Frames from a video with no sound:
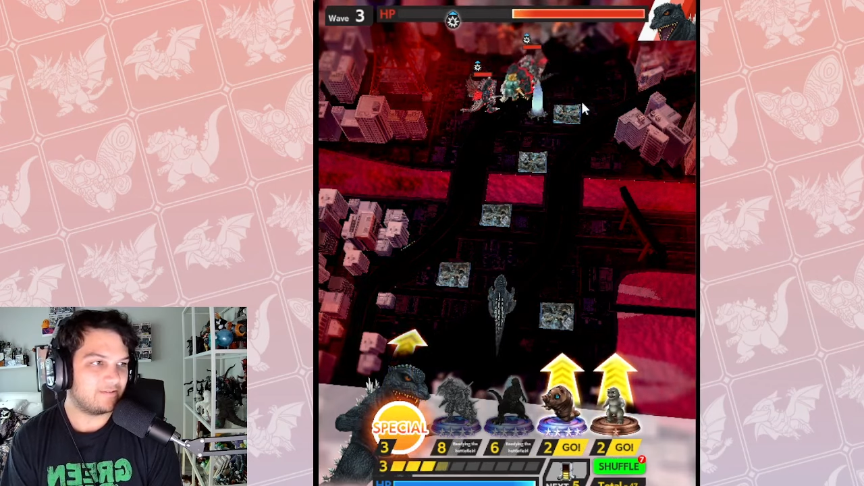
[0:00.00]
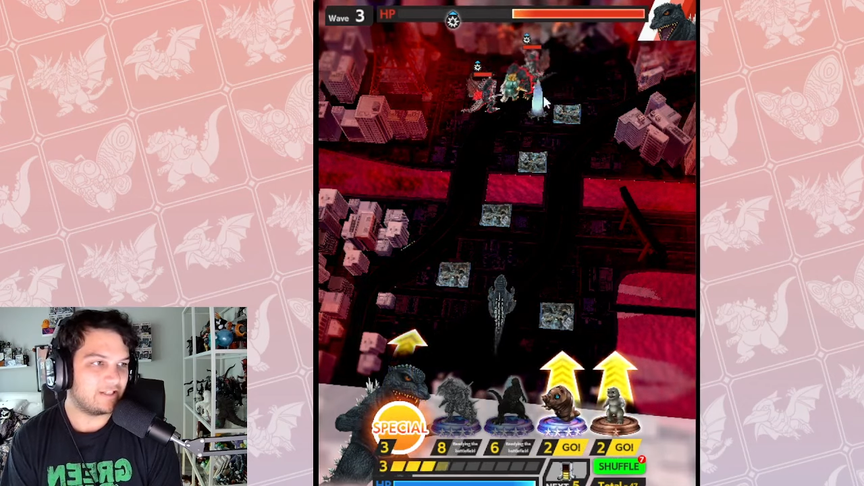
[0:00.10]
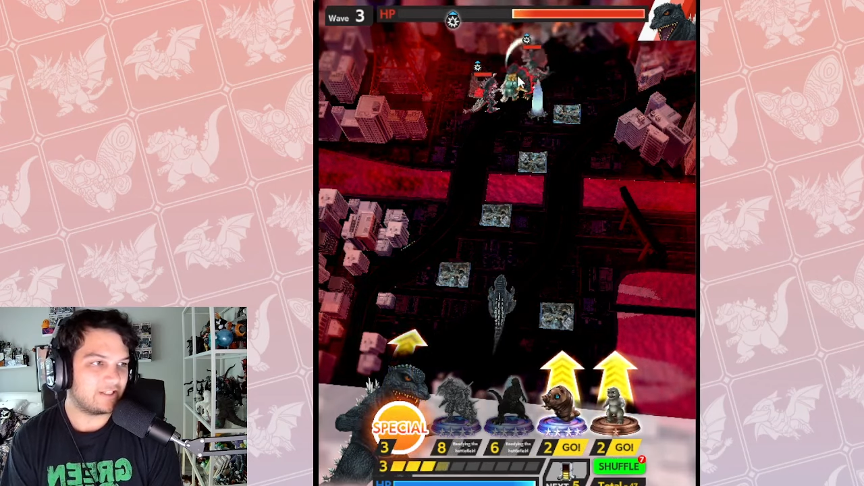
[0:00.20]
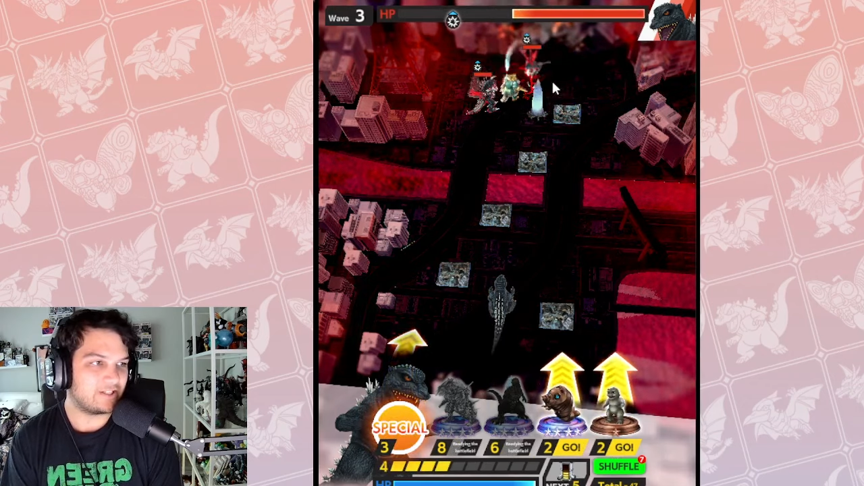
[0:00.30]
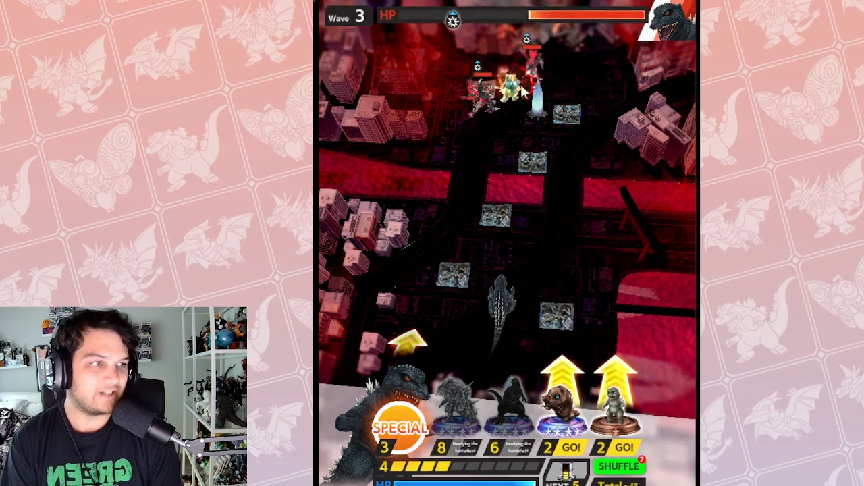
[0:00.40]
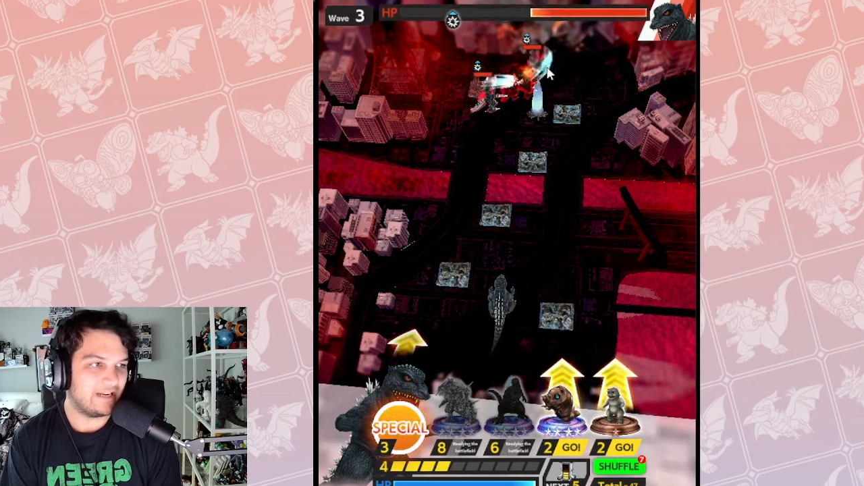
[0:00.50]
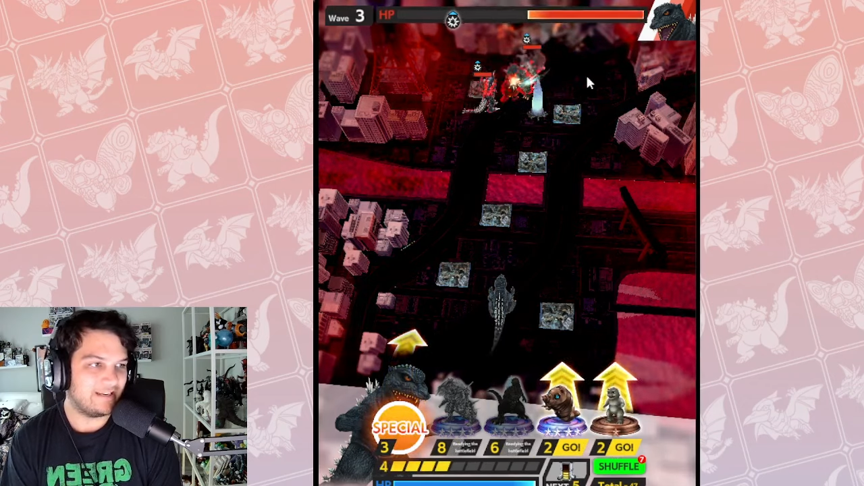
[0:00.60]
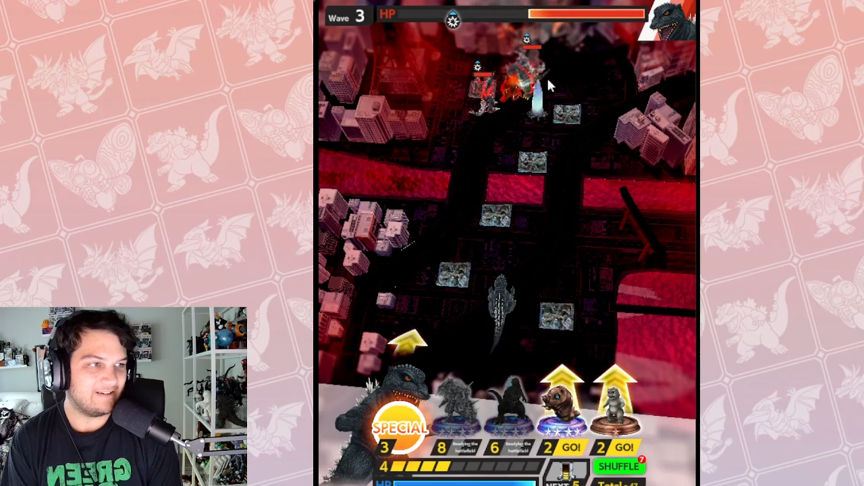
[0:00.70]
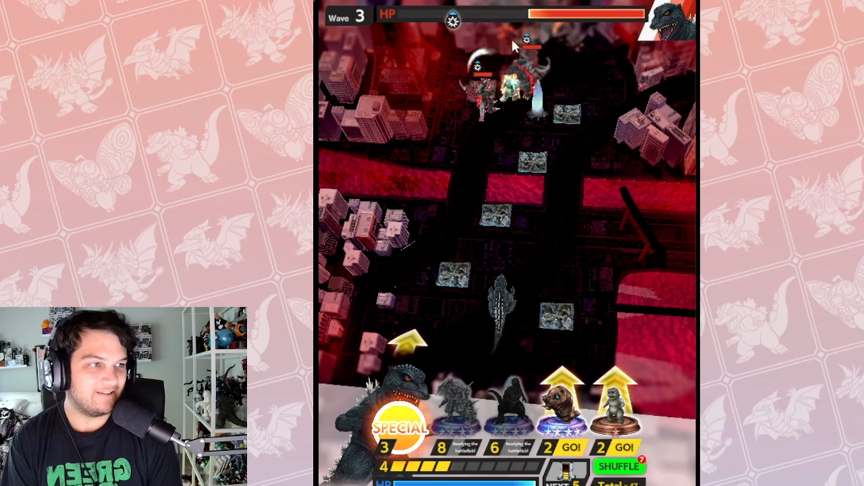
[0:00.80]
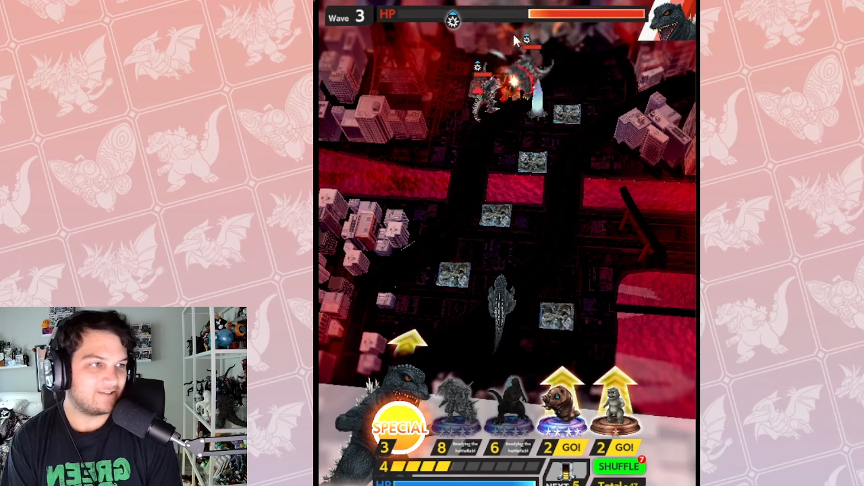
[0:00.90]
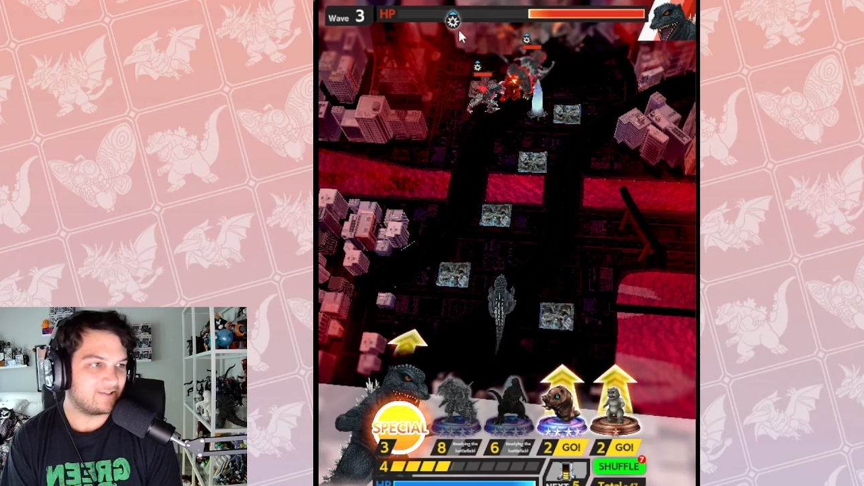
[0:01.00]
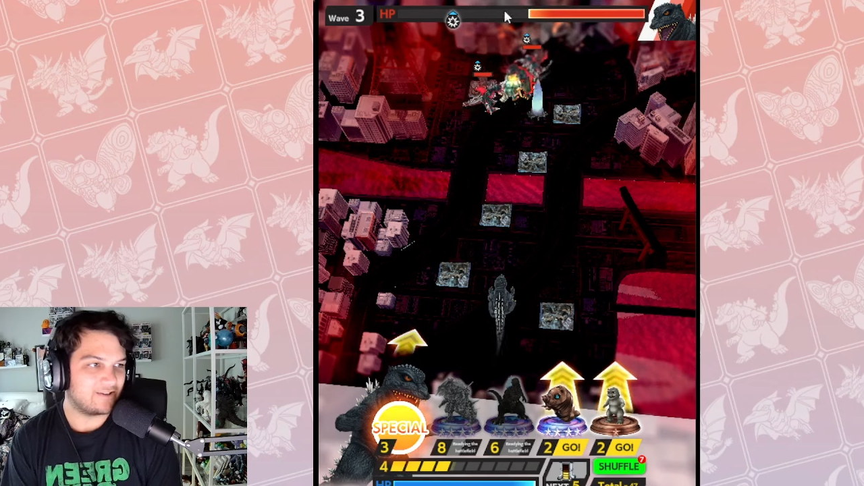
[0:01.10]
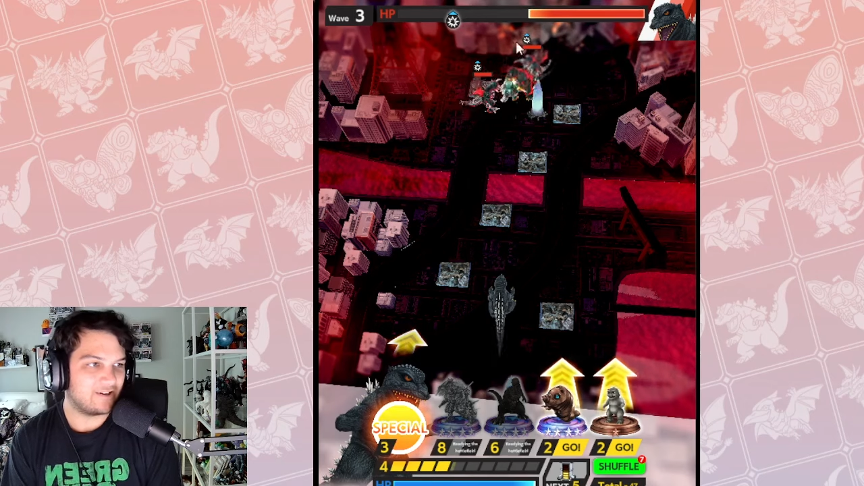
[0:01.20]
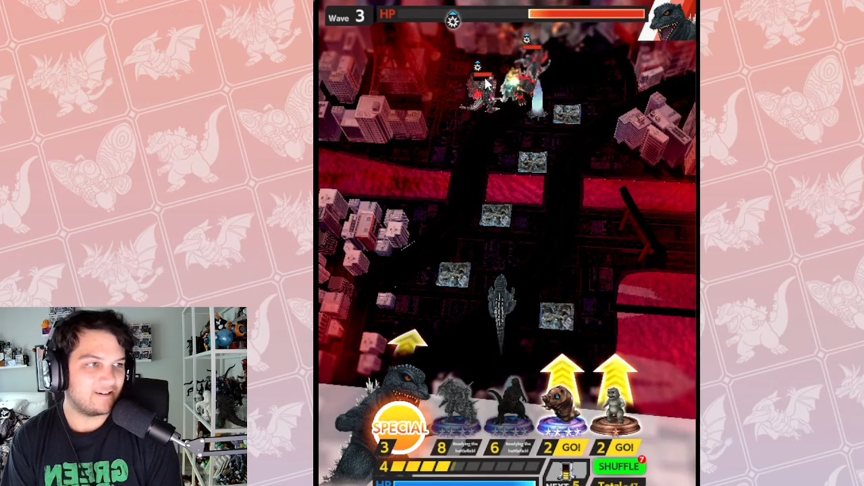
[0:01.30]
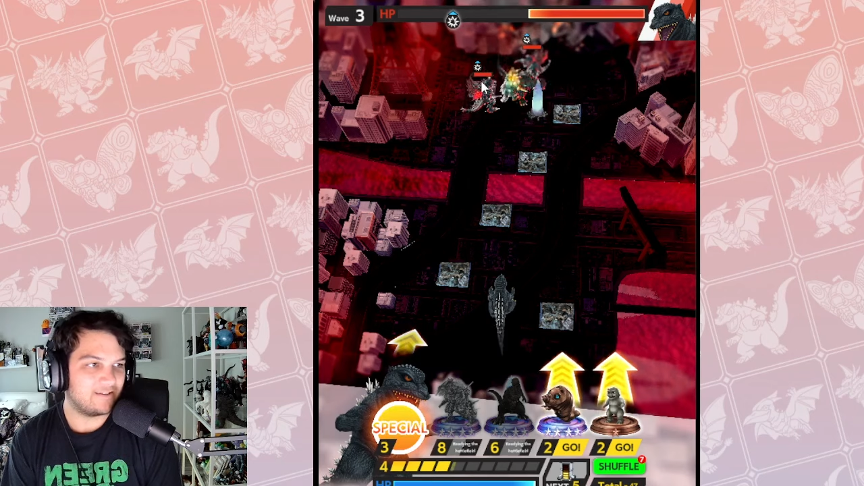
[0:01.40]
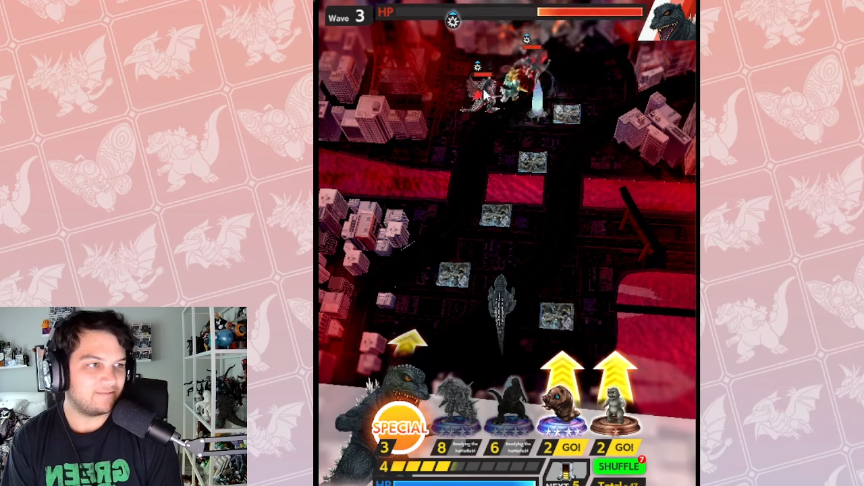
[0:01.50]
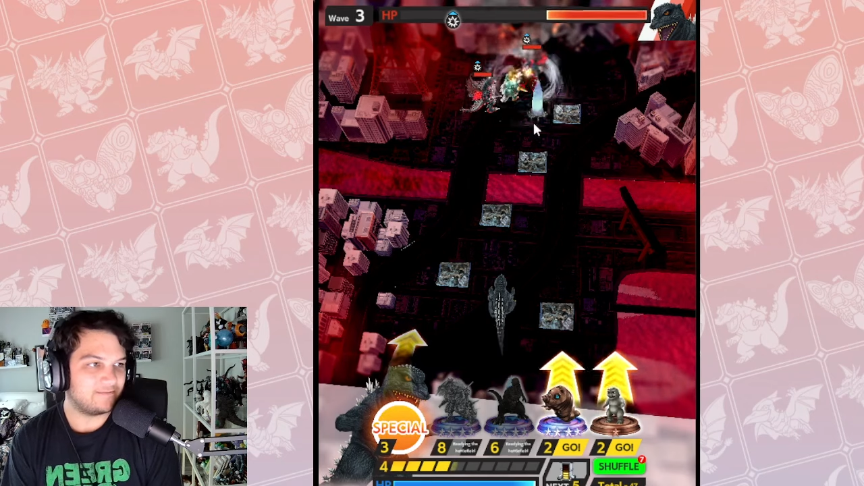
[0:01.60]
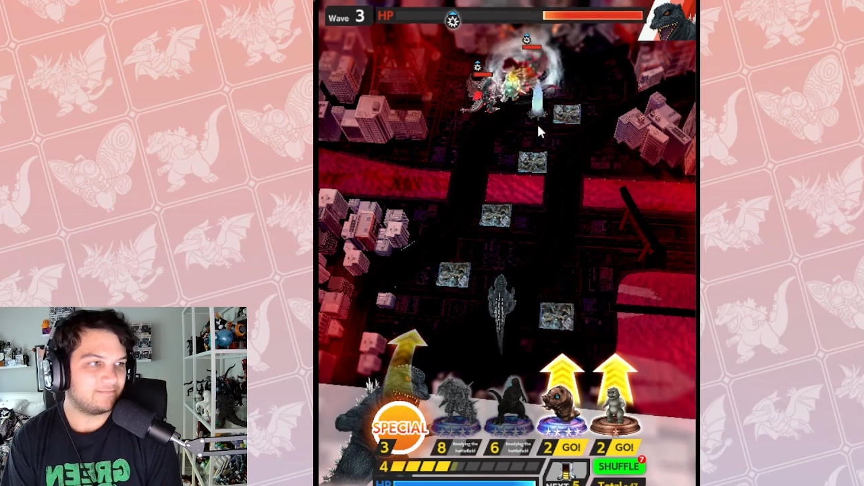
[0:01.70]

It's just not here, just gone.